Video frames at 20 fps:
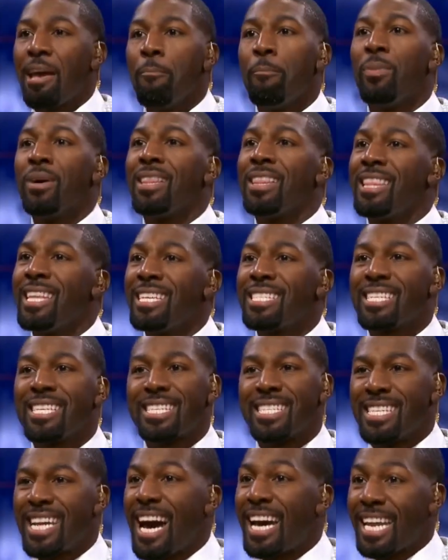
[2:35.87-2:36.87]
but this is
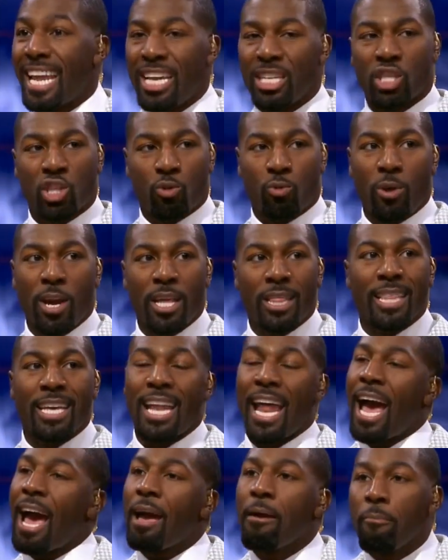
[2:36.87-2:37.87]
not a trend that
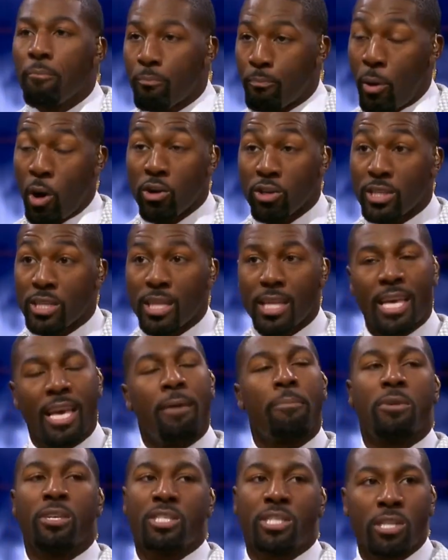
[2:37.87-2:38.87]
I personally am
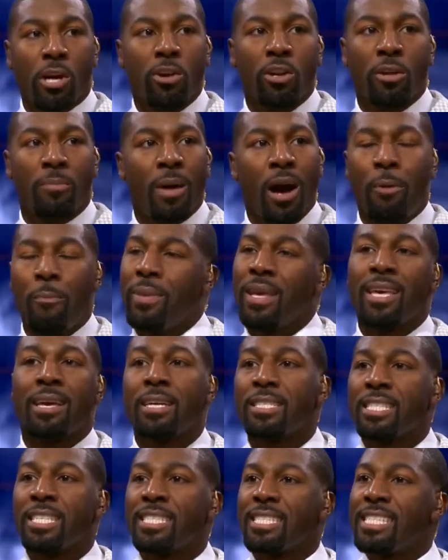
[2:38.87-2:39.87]
concerned about
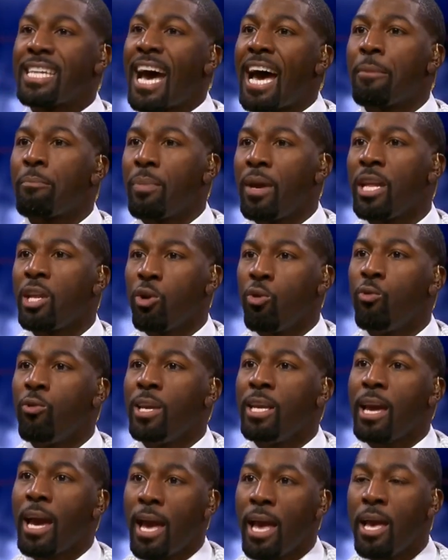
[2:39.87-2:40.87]
because it's not been who
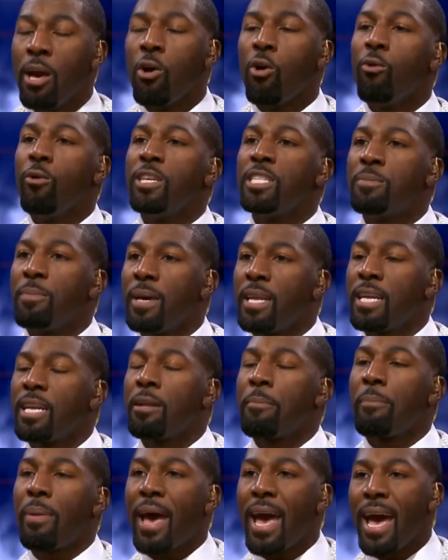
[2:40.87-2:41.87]
he's been in the
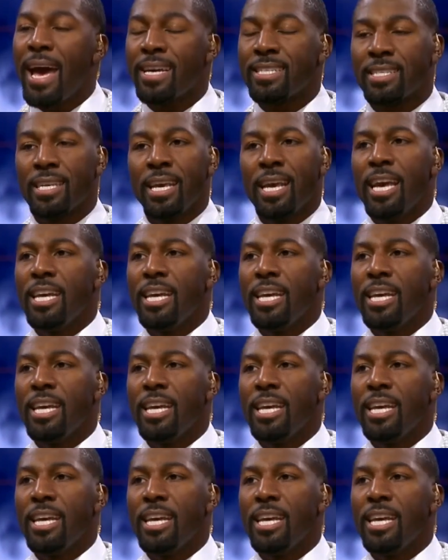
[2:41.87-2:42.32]
past.